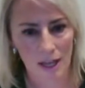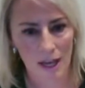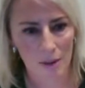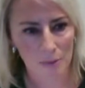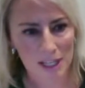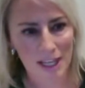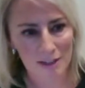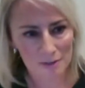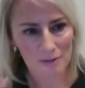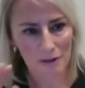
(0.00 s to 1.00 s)
We get
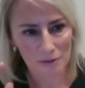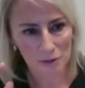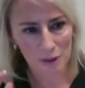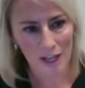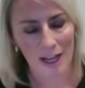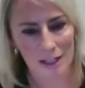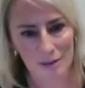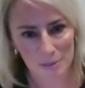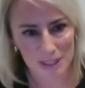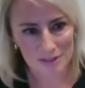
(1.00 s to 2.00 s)
a voter
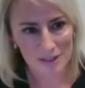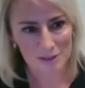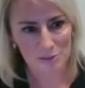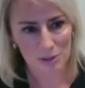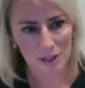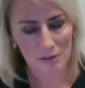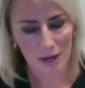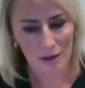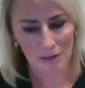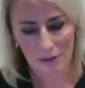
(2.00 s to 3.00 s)
guide, but it's really
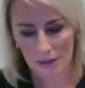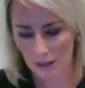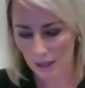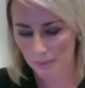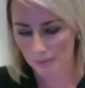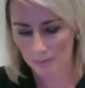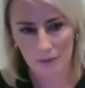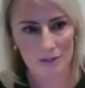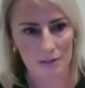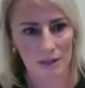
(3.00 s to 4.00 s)
around
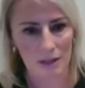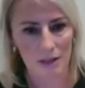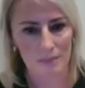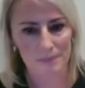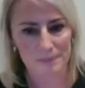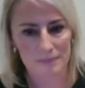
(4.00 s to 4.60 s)
the